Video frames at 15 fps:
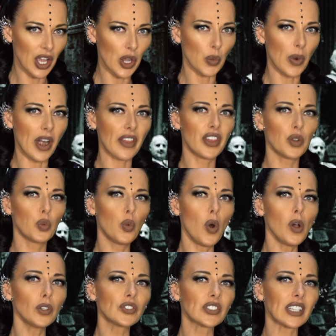where the
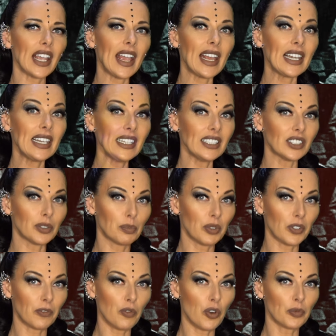world's elite
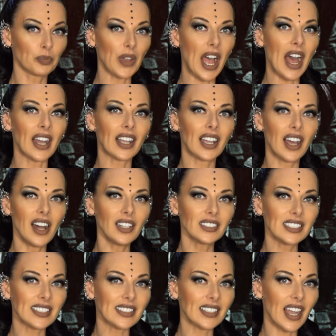performed
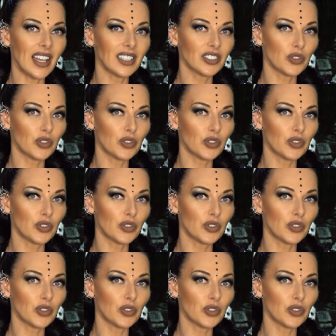occult-style